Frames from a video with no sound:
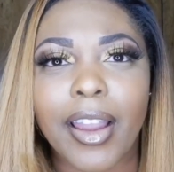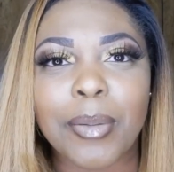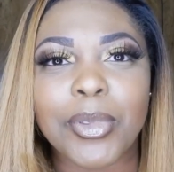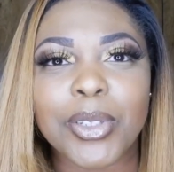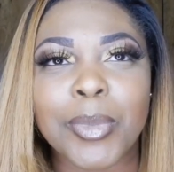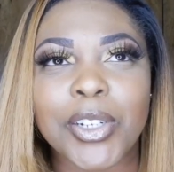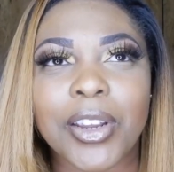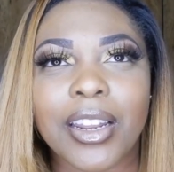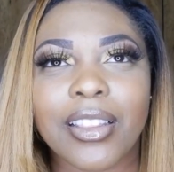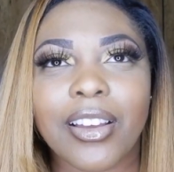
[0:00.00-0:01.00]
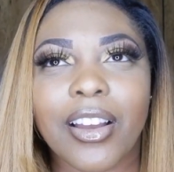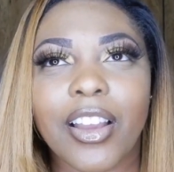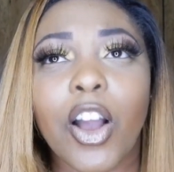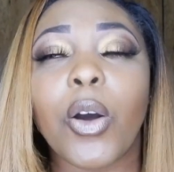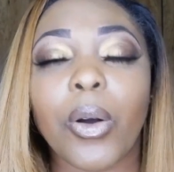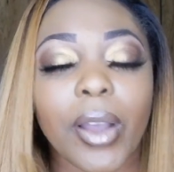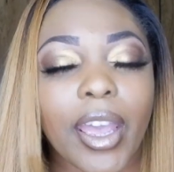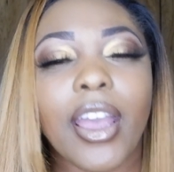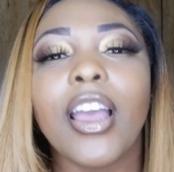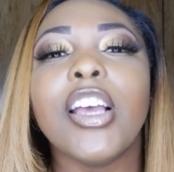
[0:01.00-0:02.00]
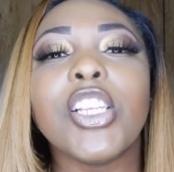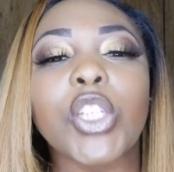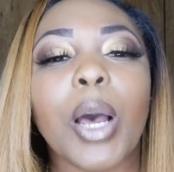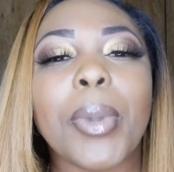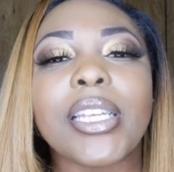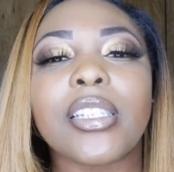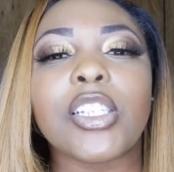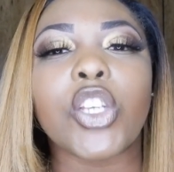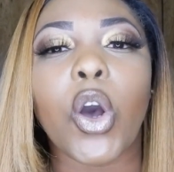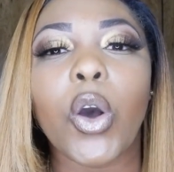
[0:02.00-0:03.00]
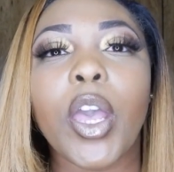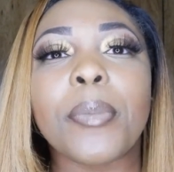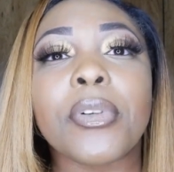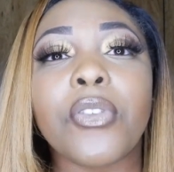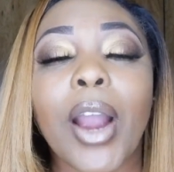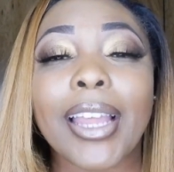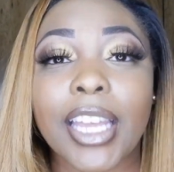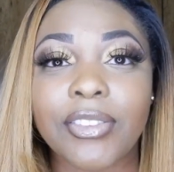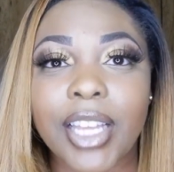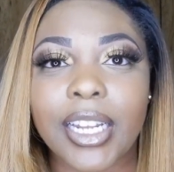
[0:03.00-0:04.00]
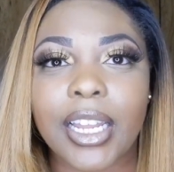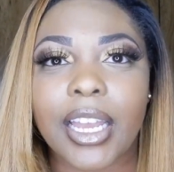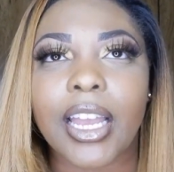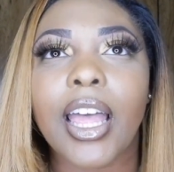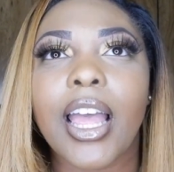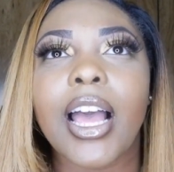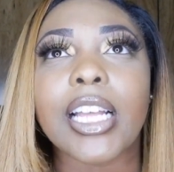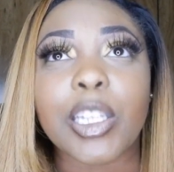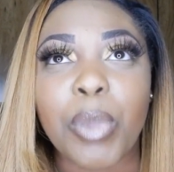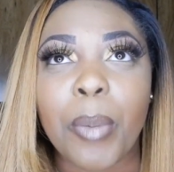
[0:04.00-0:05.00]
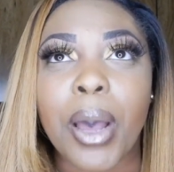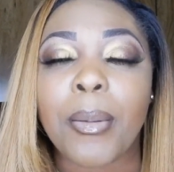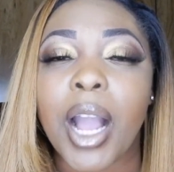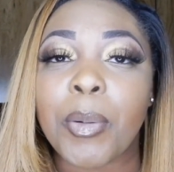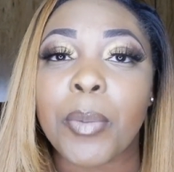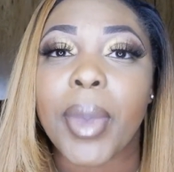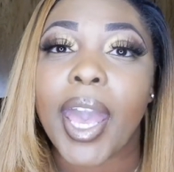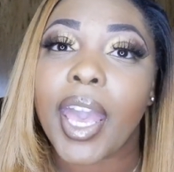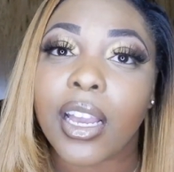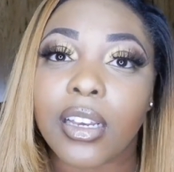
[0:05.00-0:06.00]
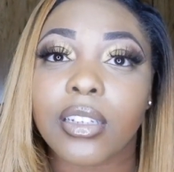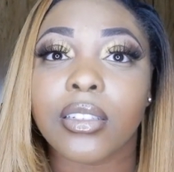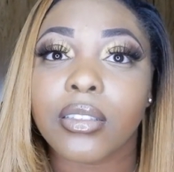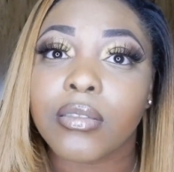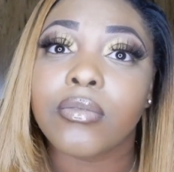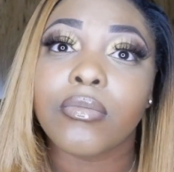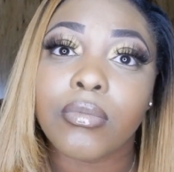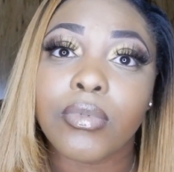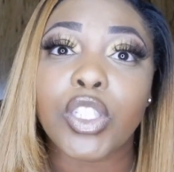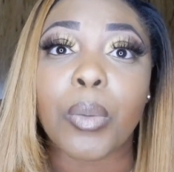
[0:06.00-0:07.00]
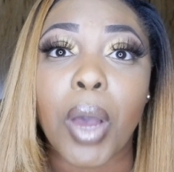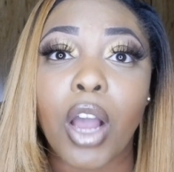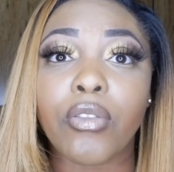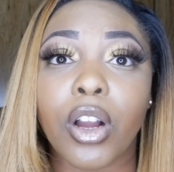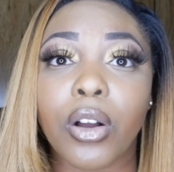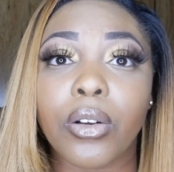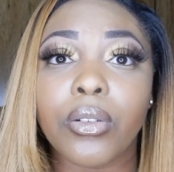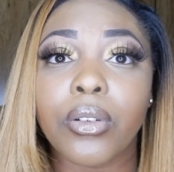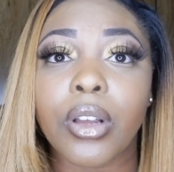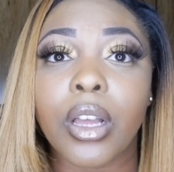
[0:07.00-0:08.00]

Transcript: I'm losing my train of thought. Oh, okay. So I basically told him before I left that day, I said, Papa, I'm coming back tomorrow